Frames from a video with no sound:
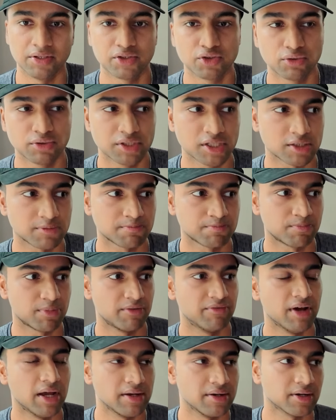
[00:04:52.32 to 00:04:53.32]
So this will just
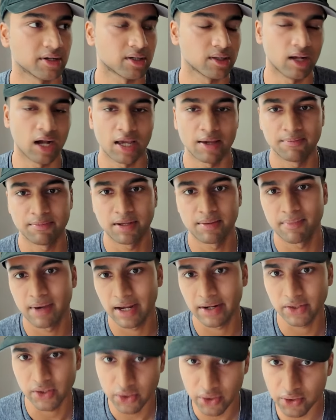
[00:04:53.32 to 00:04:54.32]
prevent your client being
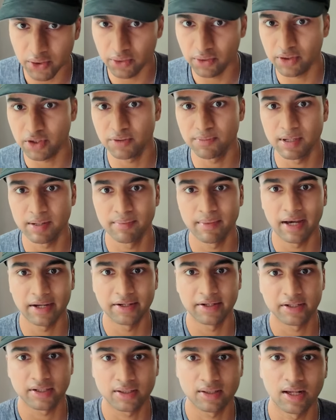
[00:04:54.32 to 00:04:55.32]
mad at you and you being mad
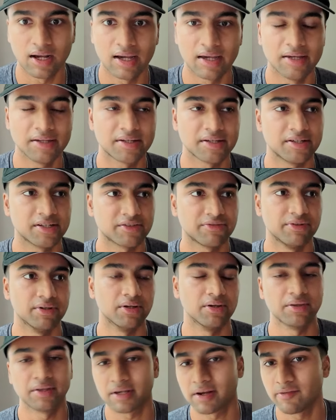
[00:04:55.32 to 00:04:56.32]
at your client and just
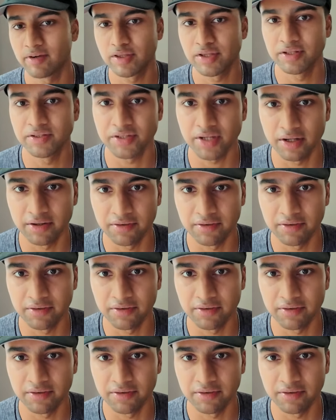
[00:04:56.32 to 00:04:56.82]
feeling like everything's